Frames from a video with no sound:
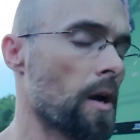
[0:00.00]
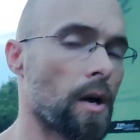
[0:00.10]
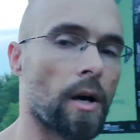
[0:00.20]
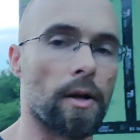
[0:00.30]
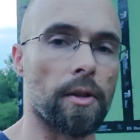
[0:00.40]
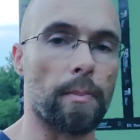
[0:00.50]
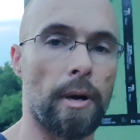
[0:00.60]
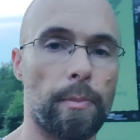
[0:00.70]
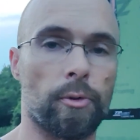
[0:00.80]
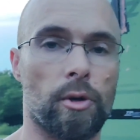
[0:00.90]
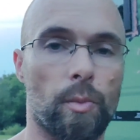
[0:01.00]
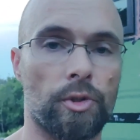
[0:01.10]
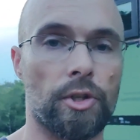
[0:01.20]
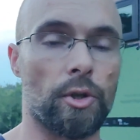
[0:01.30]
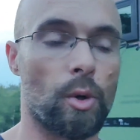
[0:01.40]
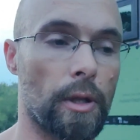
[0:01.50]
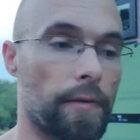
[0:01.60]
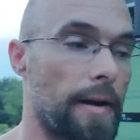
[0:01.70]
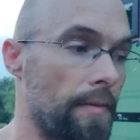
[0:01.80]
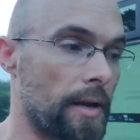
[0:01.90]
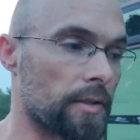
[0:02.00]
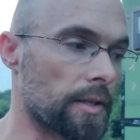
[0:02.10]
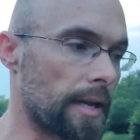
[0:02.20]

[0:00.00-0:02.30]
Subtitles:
On the pump room, which is holding 5,000